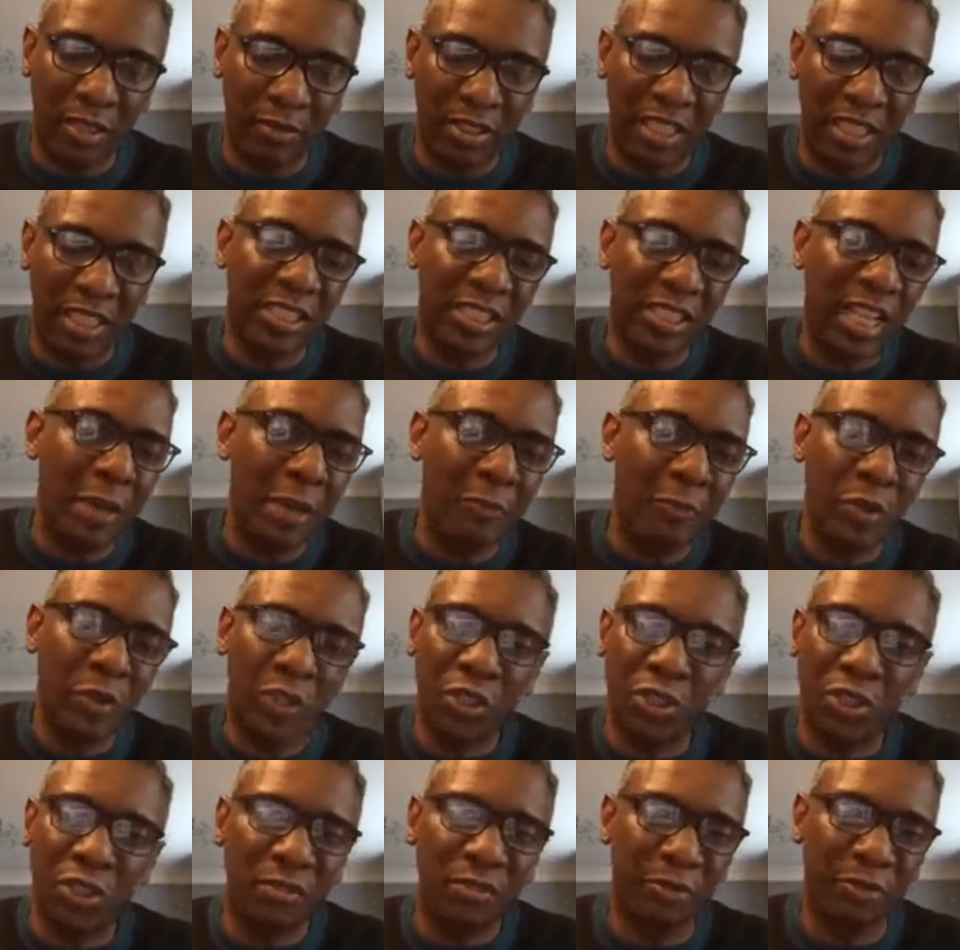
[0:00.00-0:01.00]
these
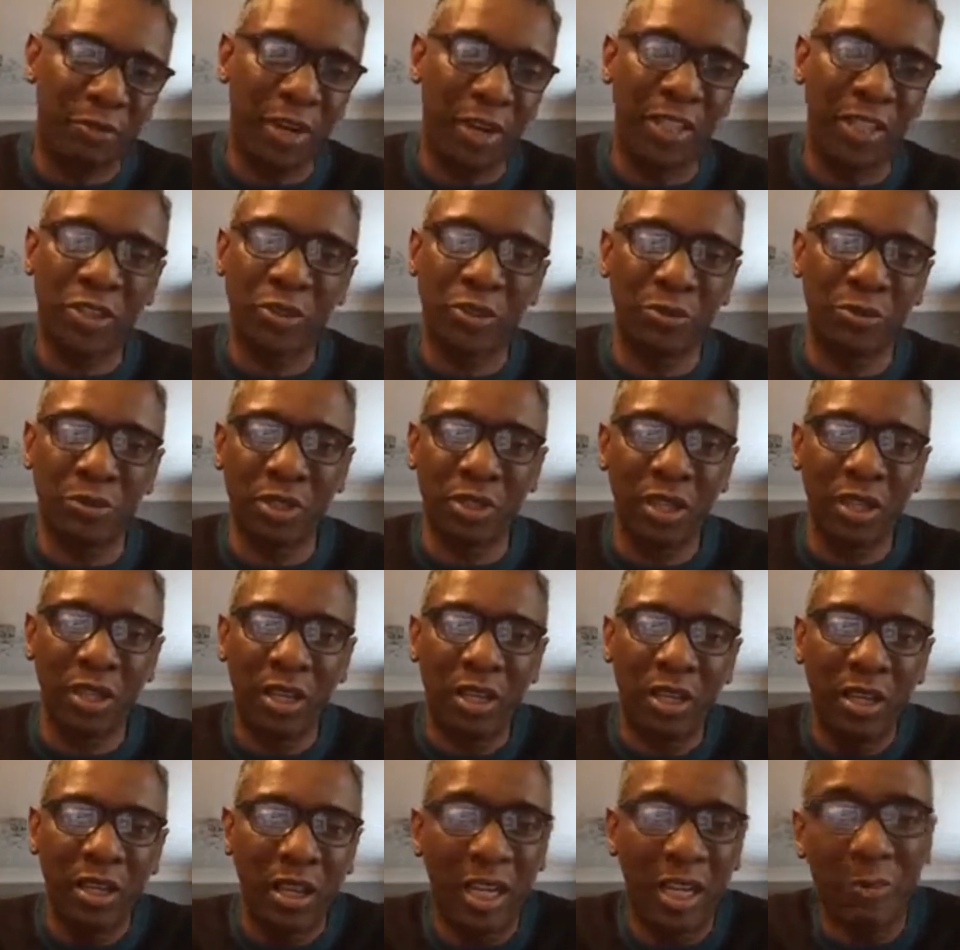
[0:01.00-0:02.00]
temperature differentials.
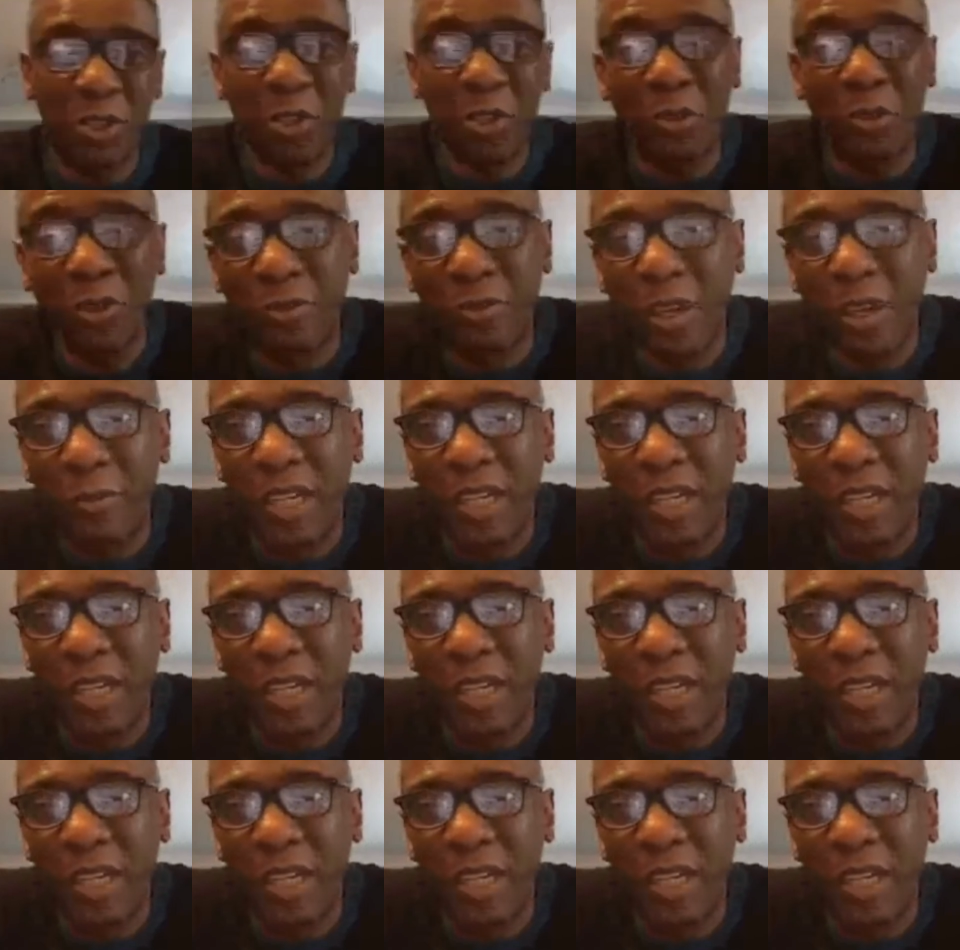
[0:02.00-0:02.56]
And I'm sure I